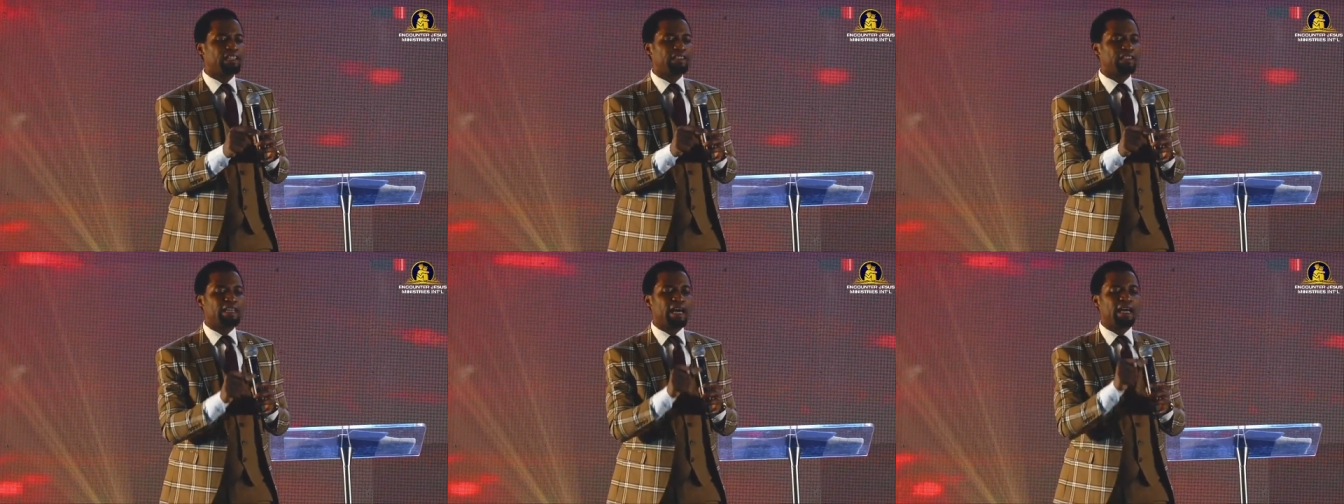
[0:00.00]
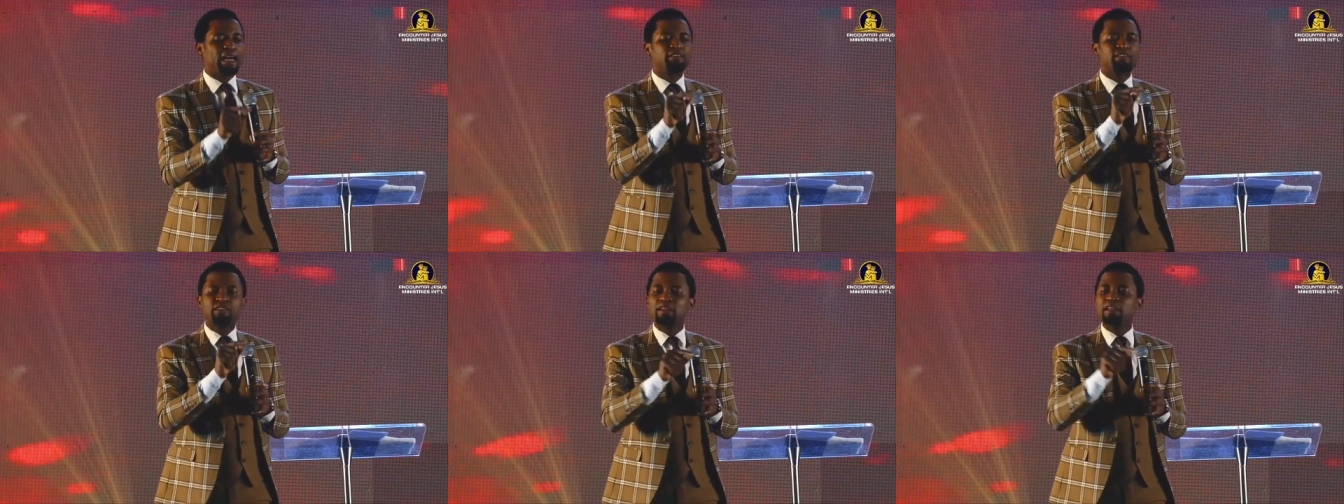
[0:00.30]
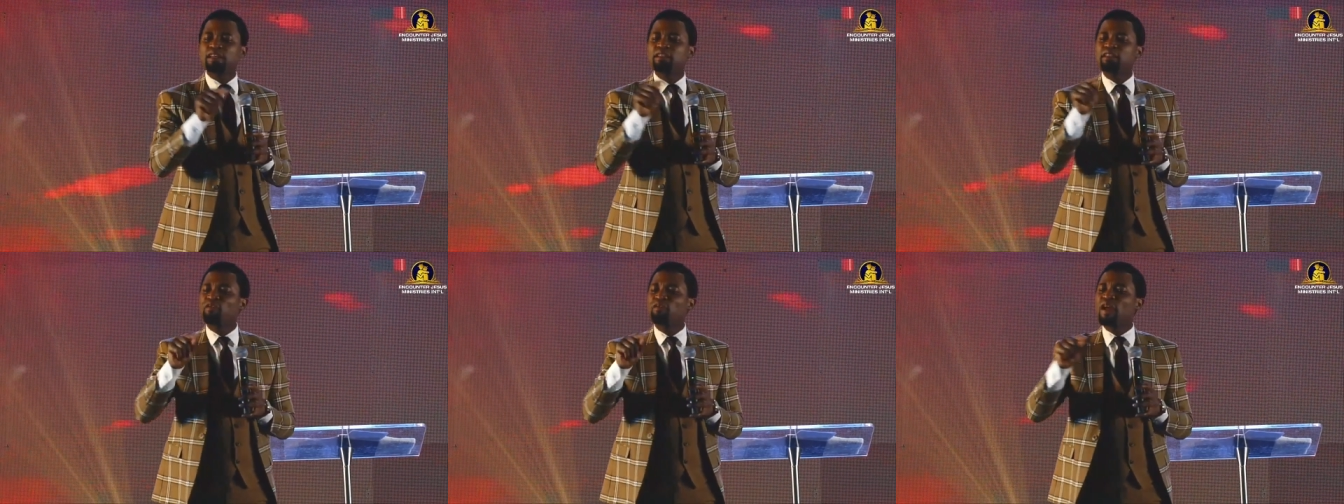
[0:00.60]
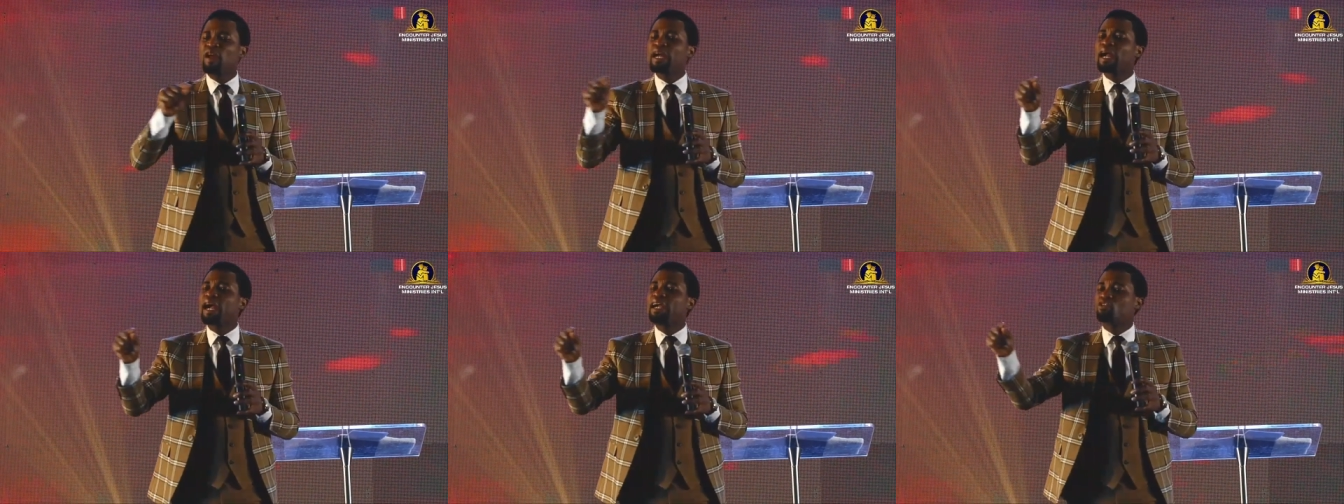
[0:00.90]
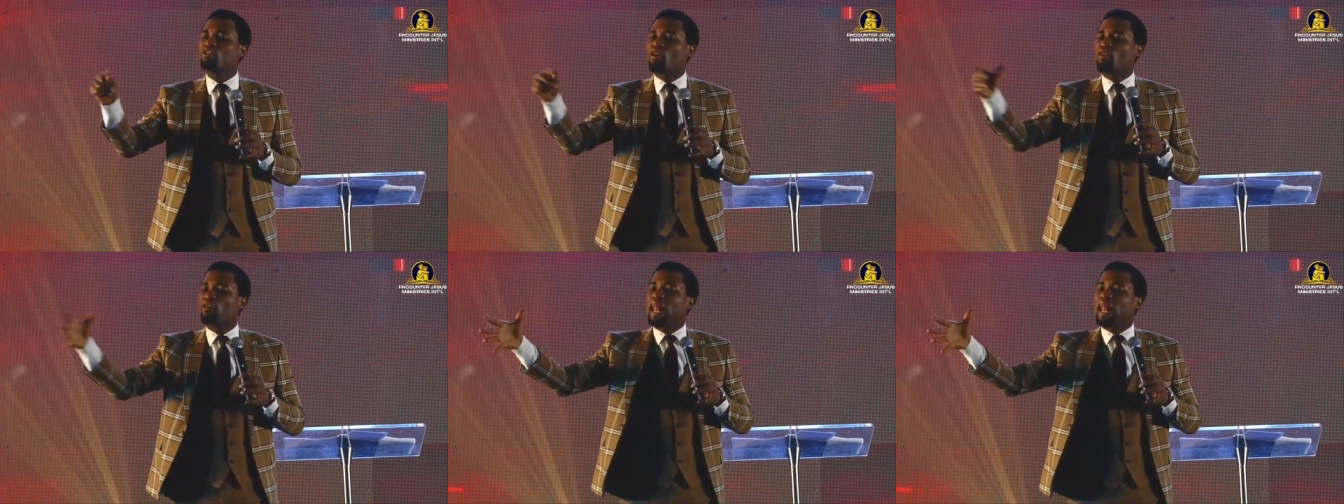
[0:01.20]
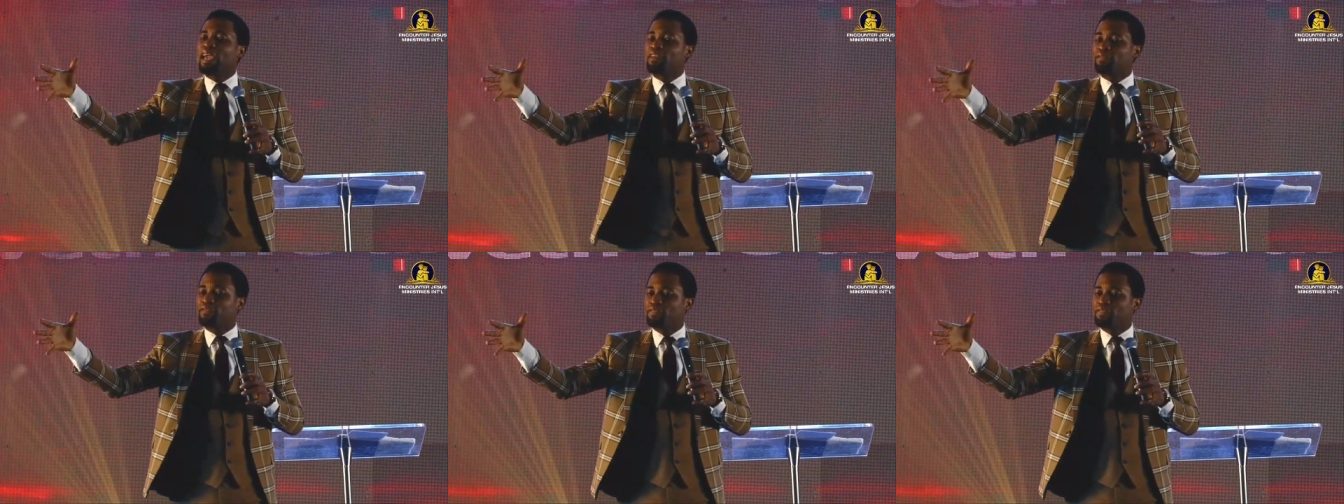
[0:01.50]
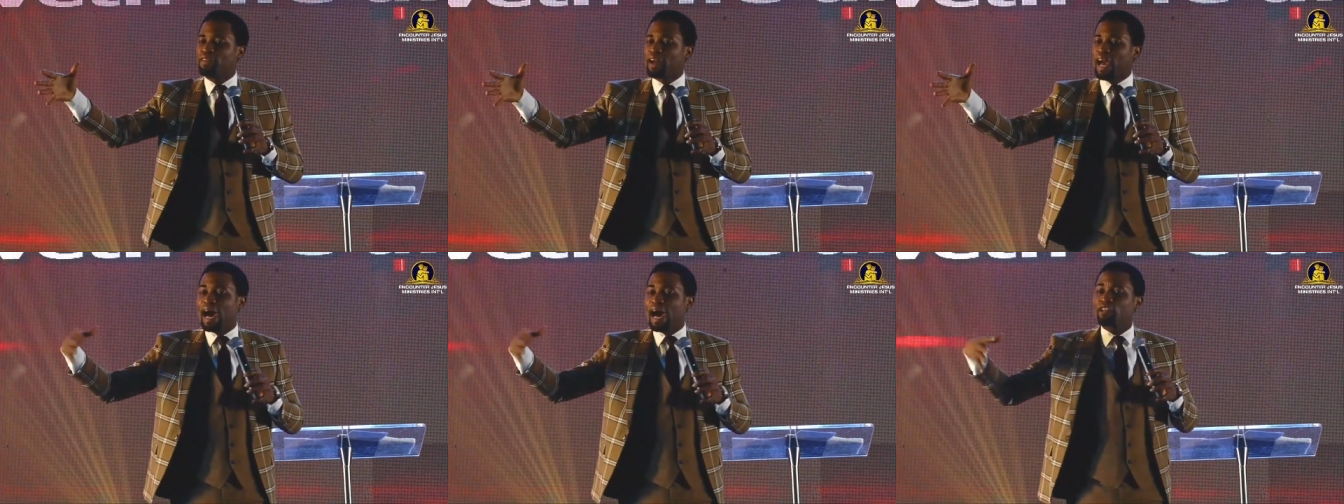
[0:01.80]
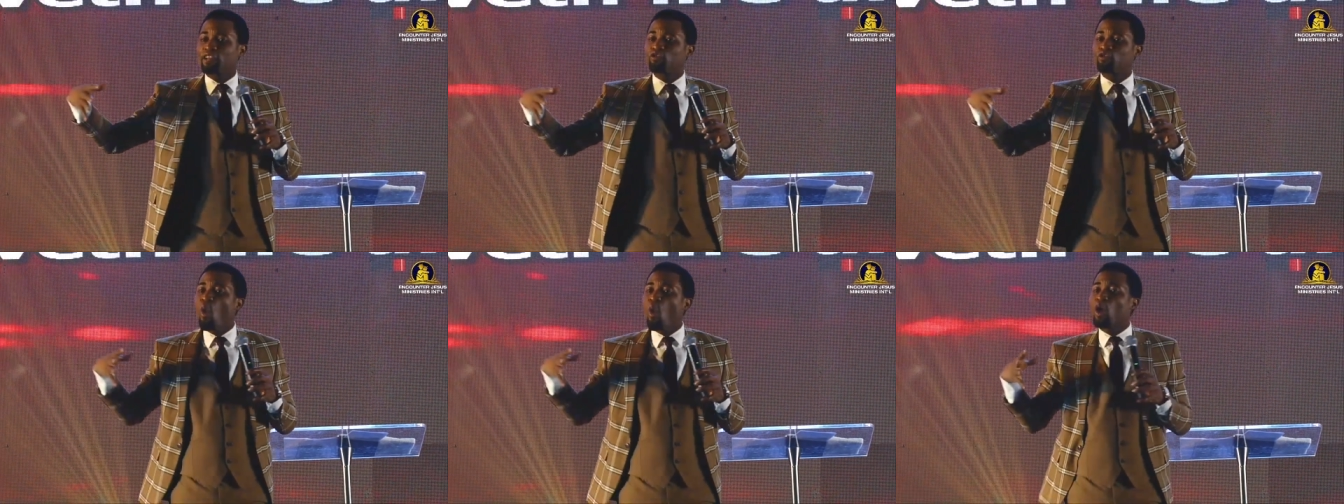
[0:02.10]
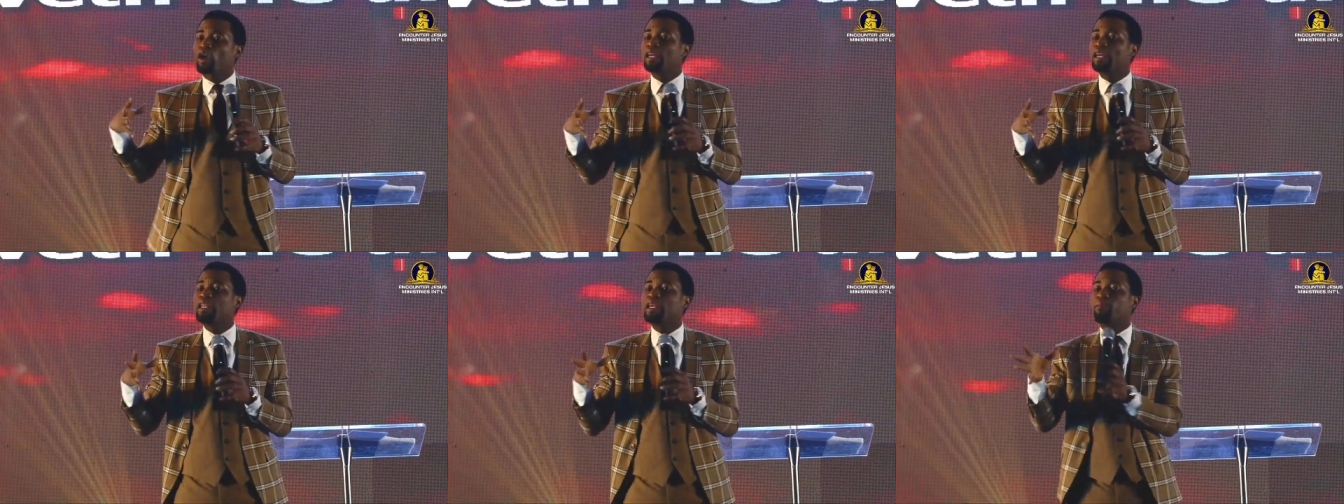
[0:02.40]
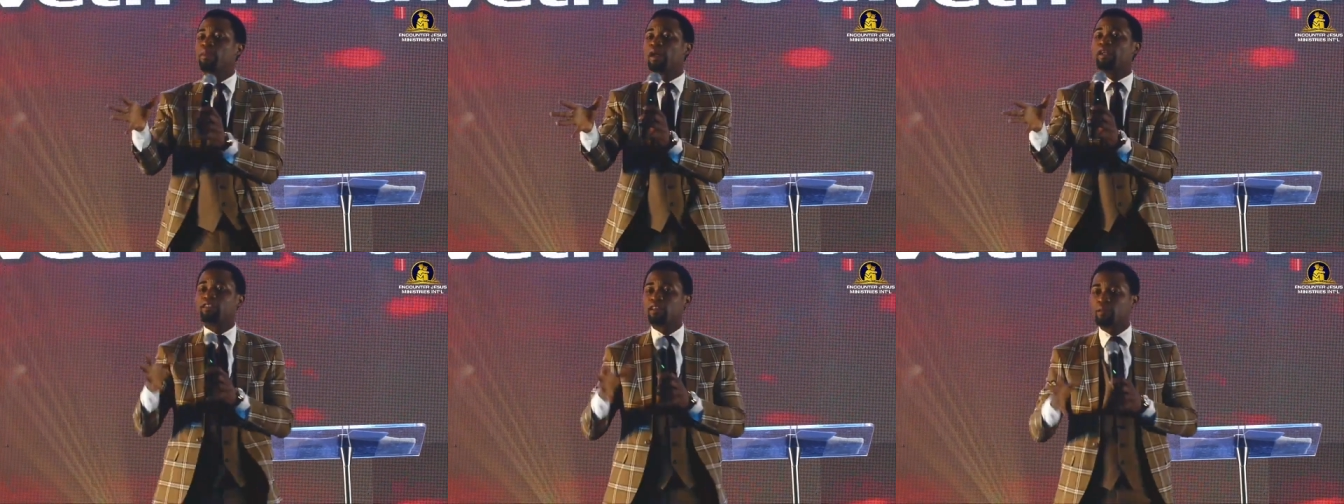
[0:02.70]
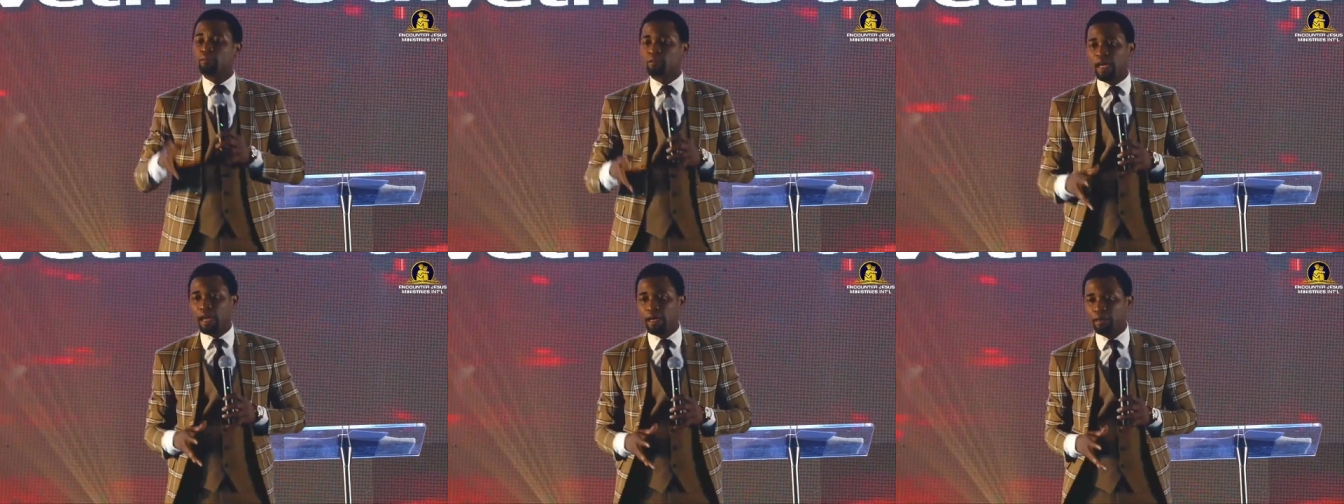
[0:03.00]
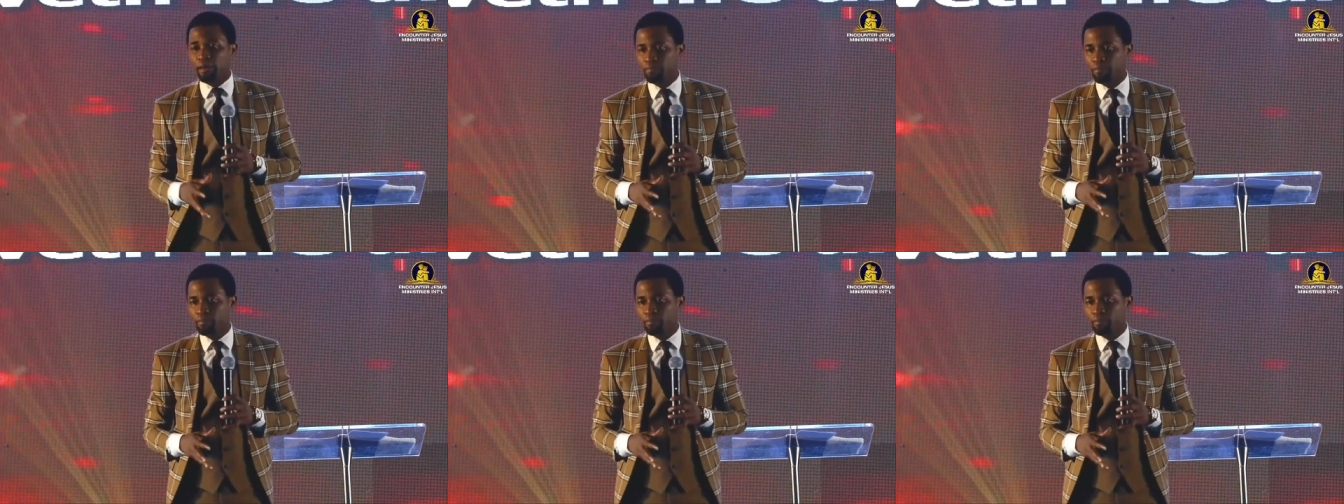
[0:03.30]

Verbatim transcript: that three different kinds of life are at work in him at the same time.